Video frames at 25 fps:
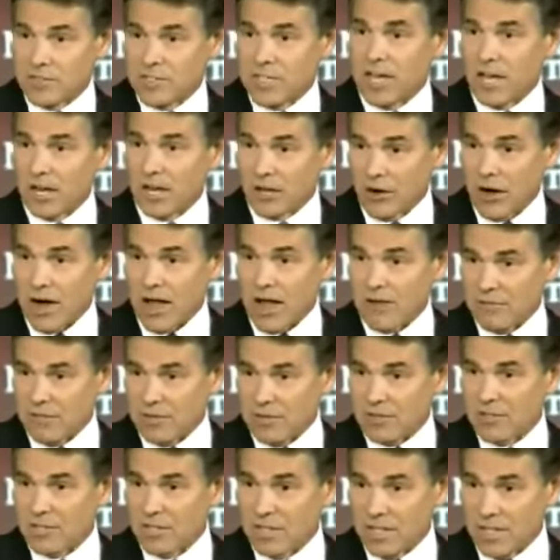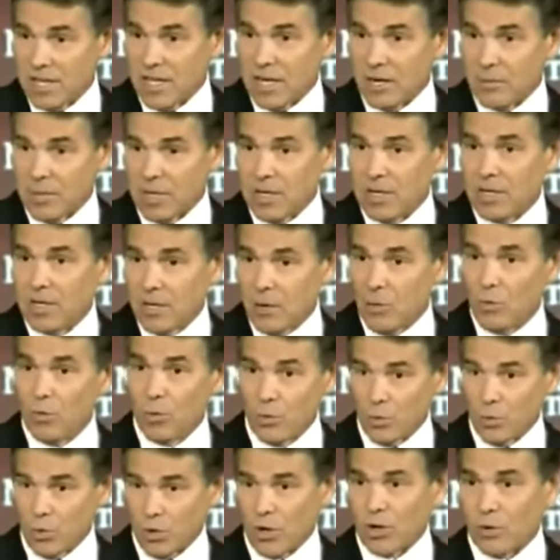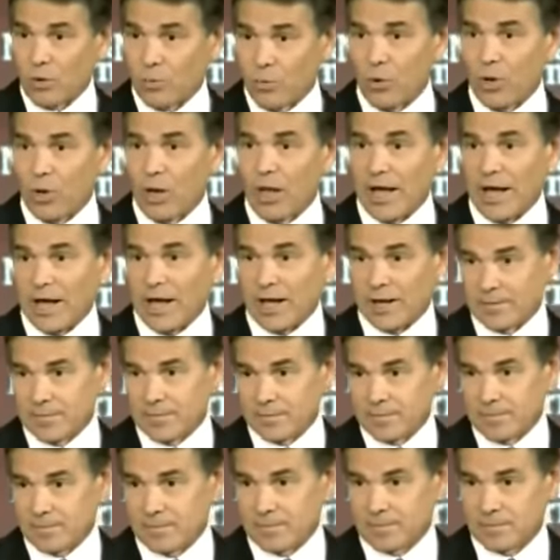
telegraphing to the enemy when we're going to pull out.